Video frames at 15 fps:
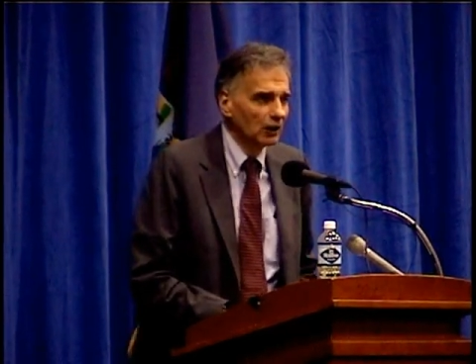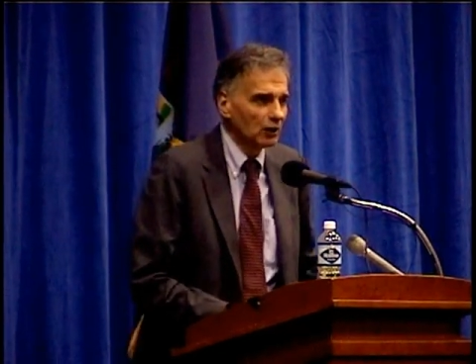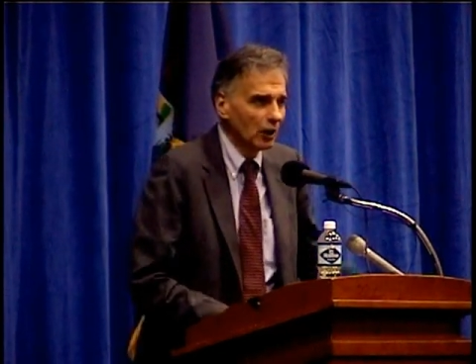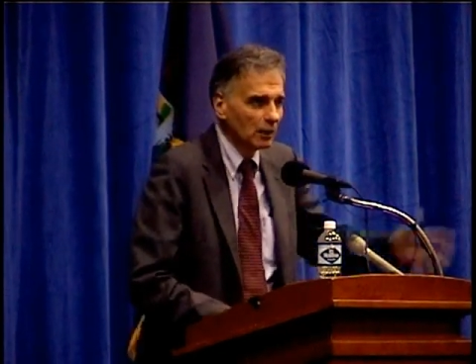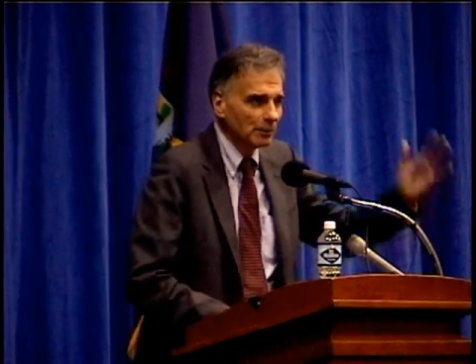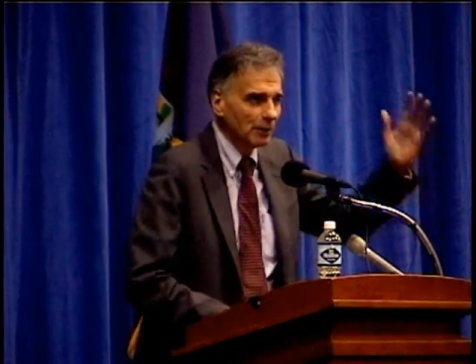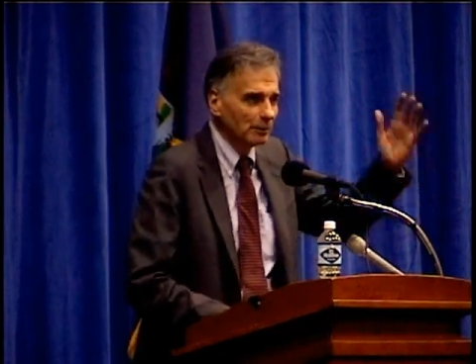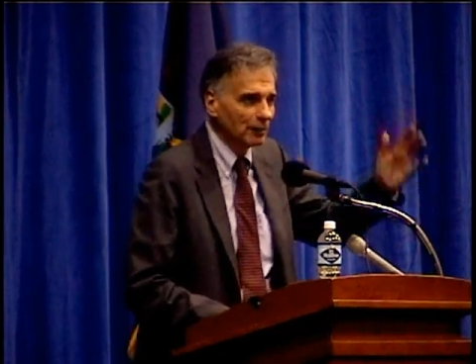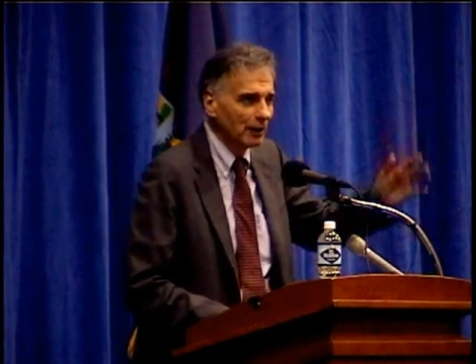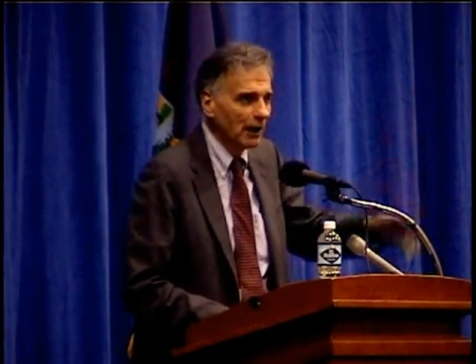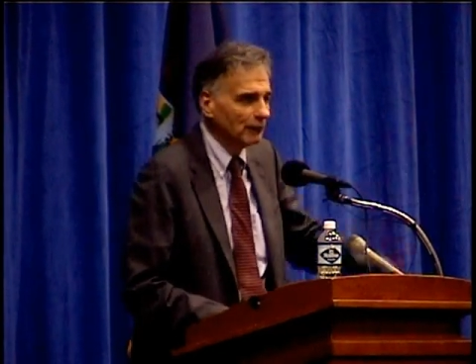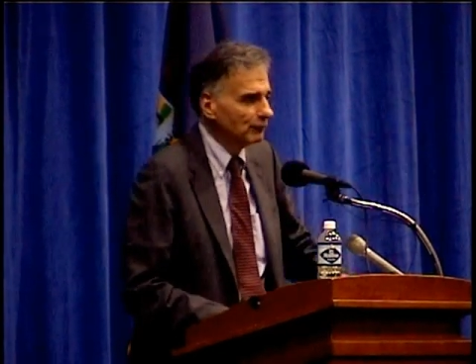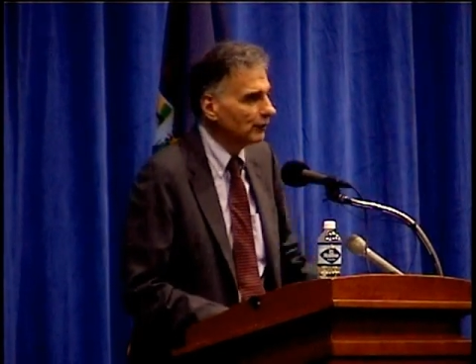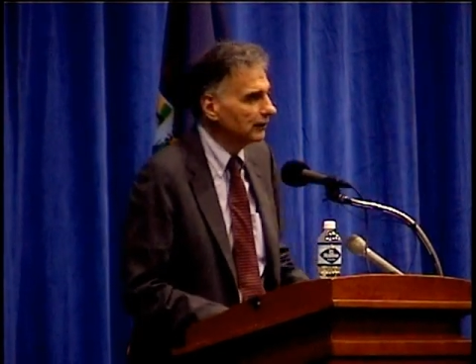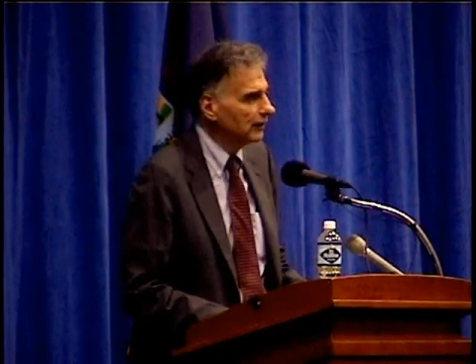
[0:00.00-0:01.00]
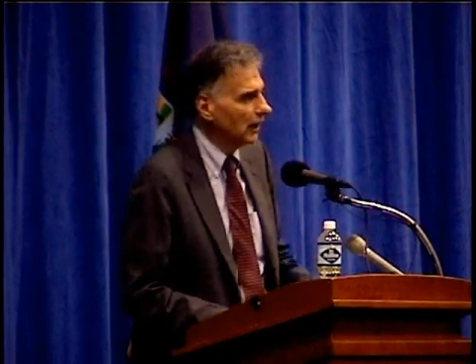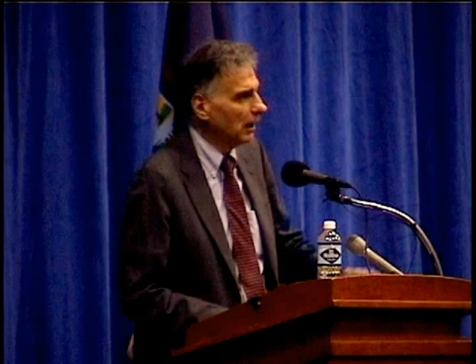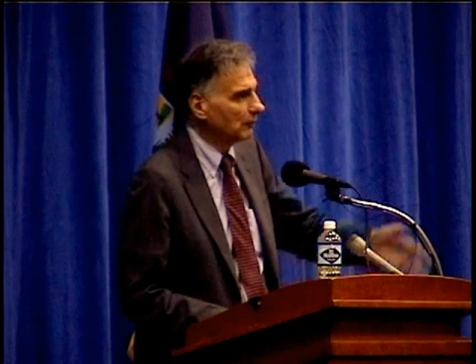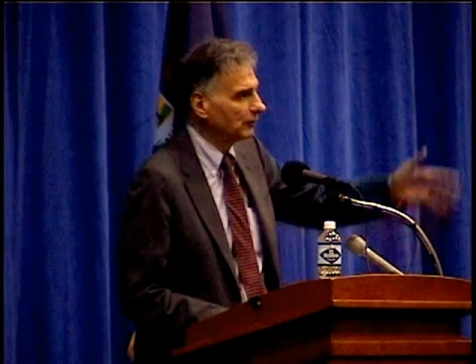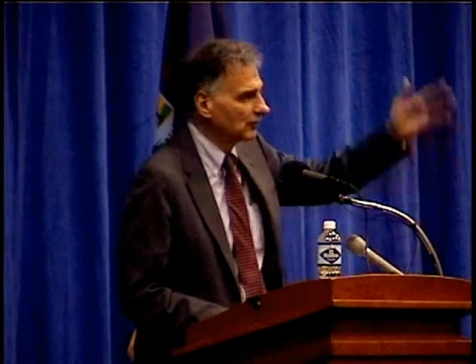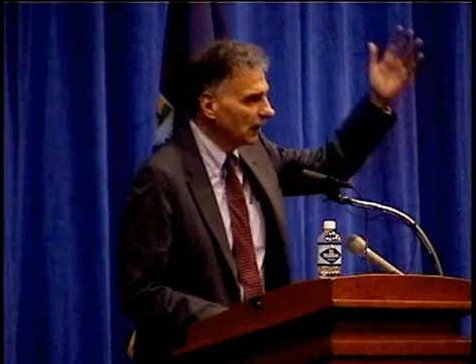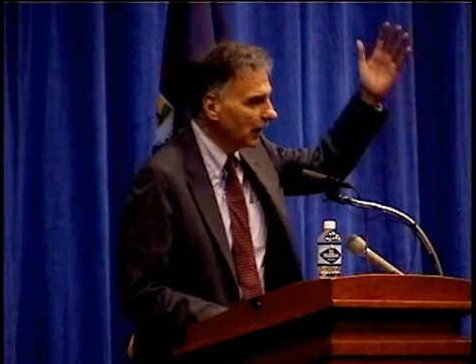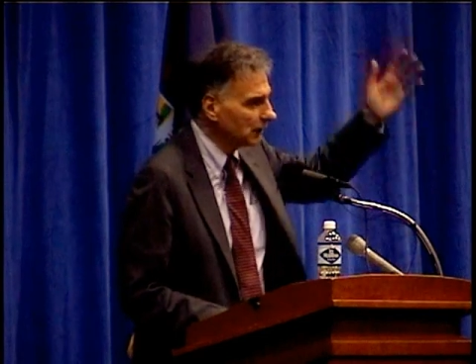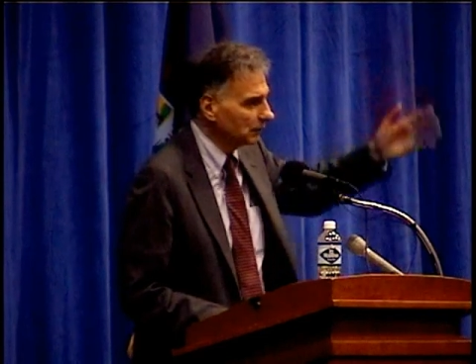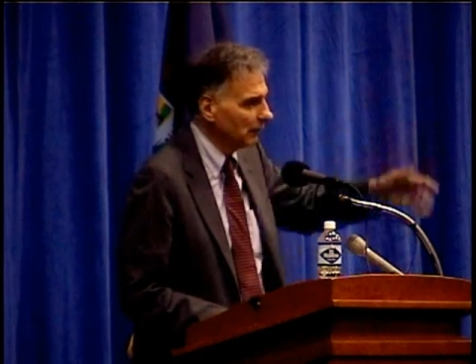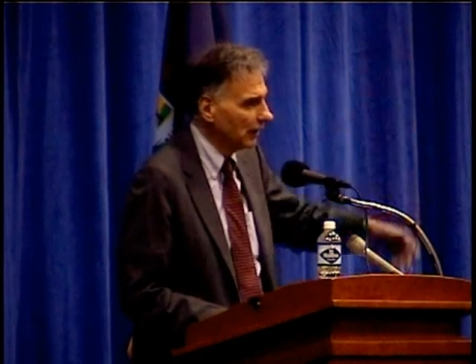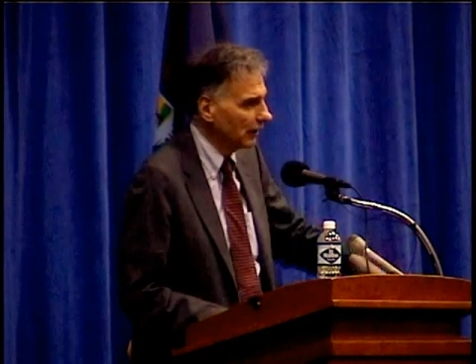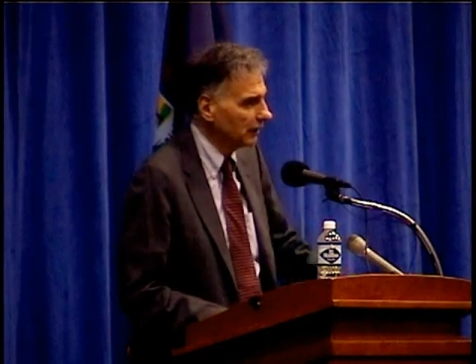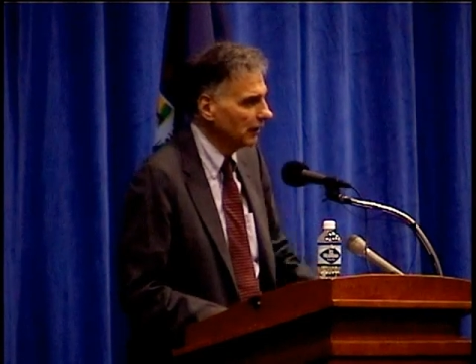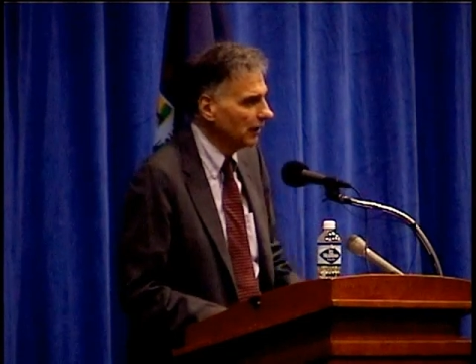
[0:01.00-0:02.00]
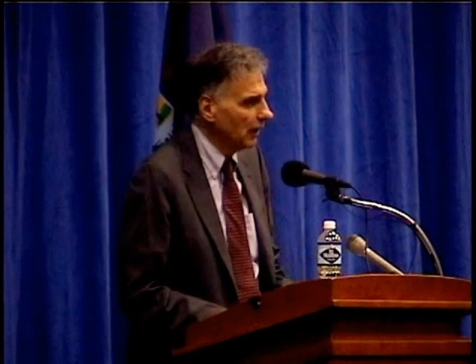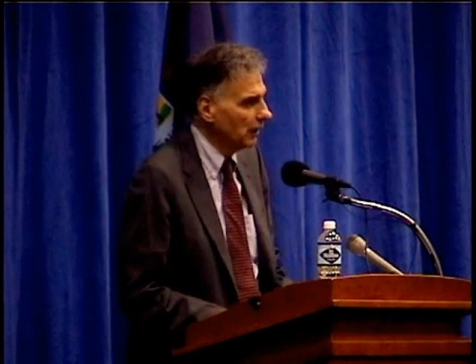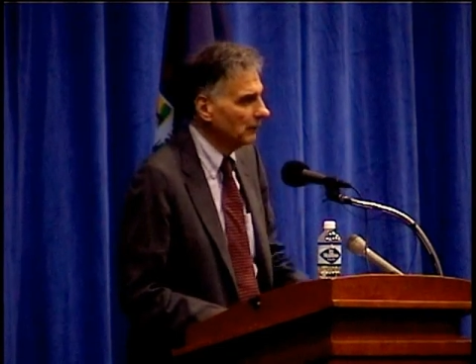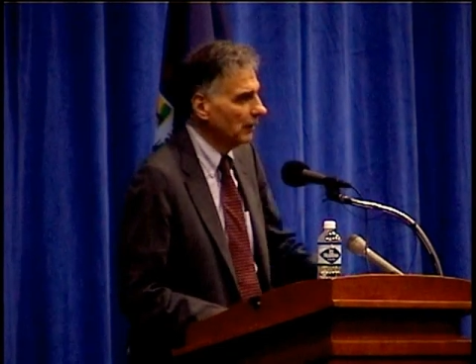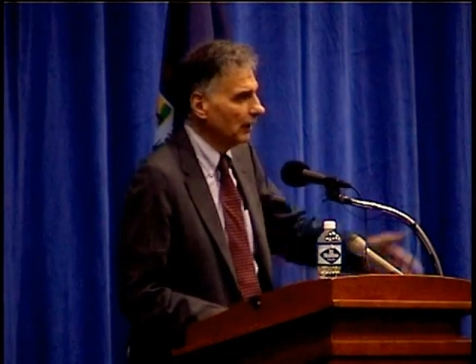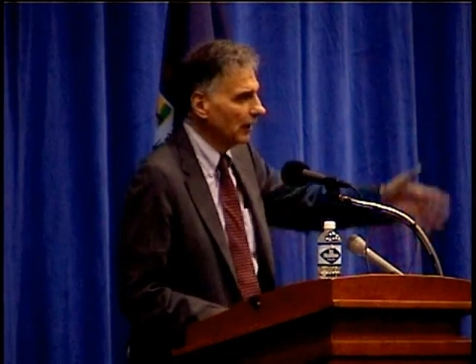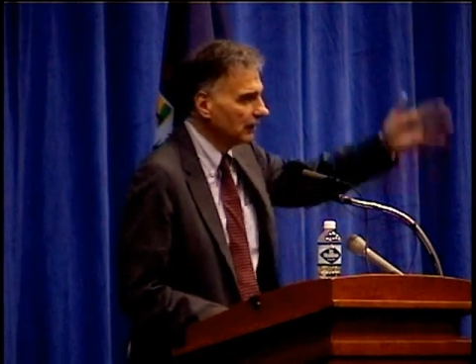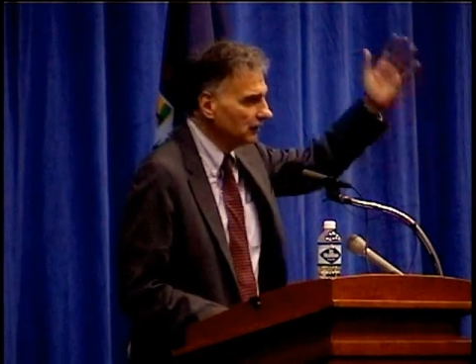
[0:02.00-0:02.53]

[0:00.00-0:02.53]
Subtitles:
Corporate profits up, stock market up,